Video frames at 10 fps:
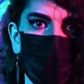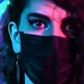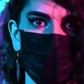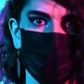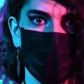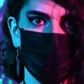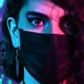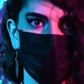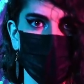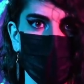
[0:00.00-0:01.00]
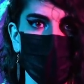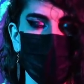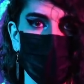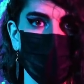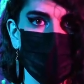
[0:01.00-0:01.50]
and that they are confident in
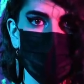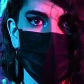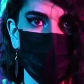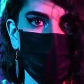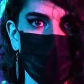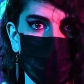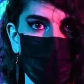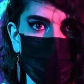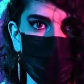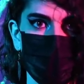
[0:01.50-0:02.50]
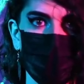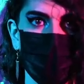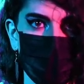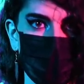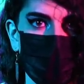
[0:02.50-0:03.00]
whatever safety mechanisms
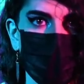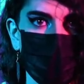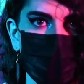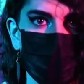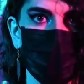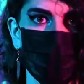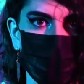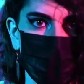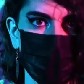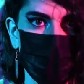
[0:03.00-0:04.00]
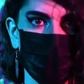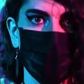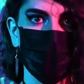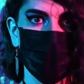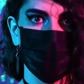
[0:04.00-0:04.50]
they use when carrying
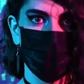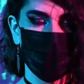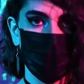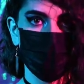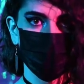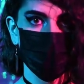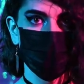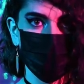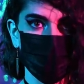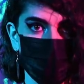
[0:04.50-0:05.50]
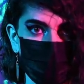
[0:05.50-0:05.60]
and that they are properly equipped to